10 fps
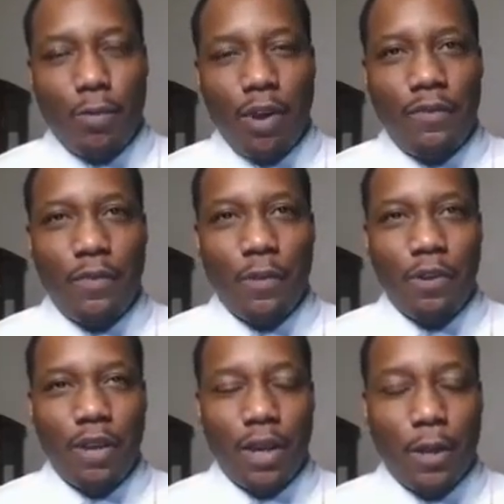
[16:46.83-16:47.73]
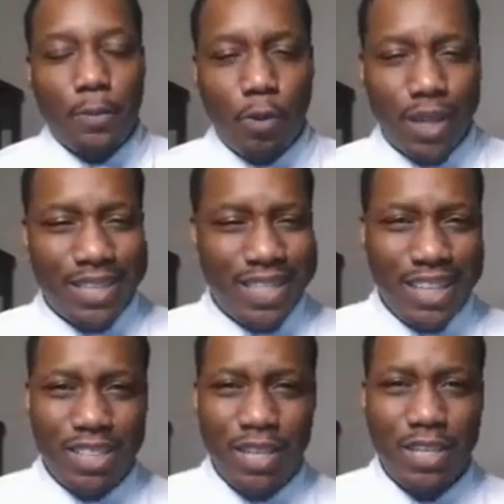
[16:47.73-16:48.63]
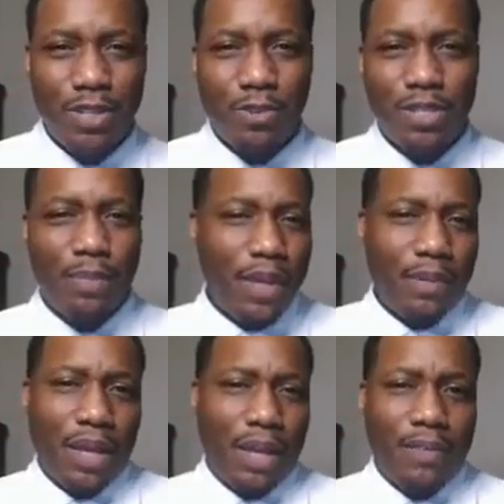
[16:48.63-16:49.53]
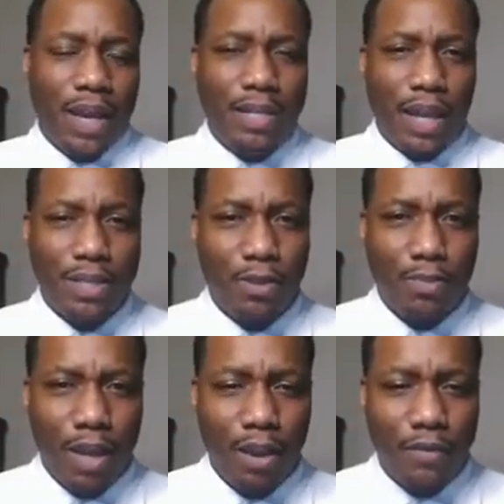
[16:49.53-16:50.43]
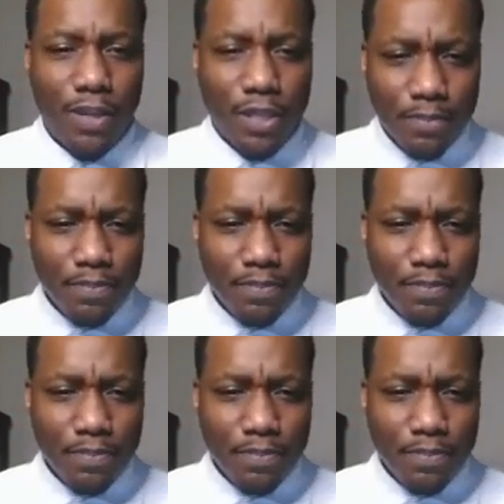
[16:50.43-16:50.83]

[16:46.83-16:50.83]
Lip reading: for organizations, or something even I do in my office,